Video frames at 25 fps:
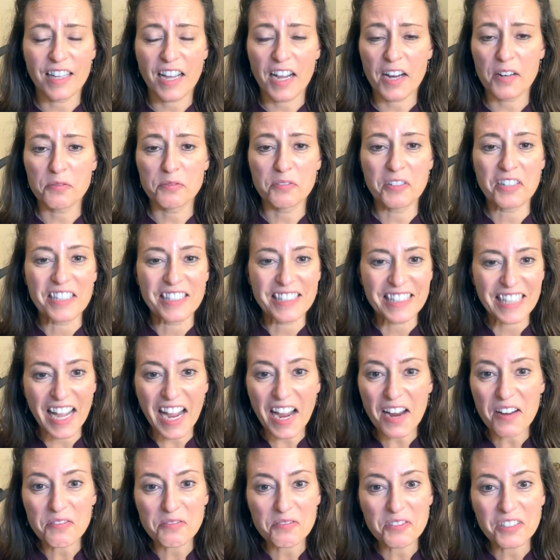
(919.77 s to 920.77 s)

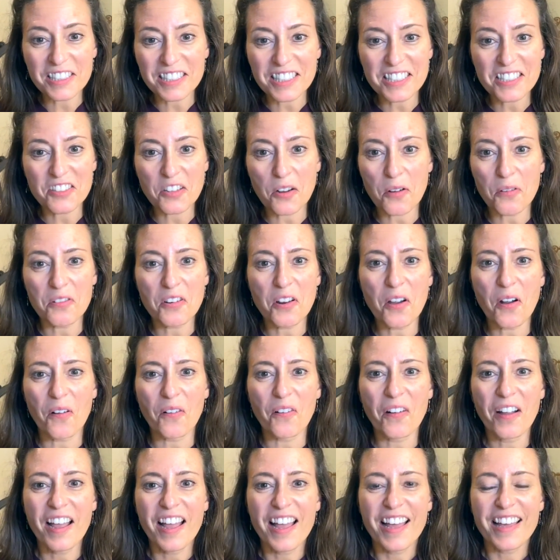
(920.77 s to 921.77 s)
I really don't know.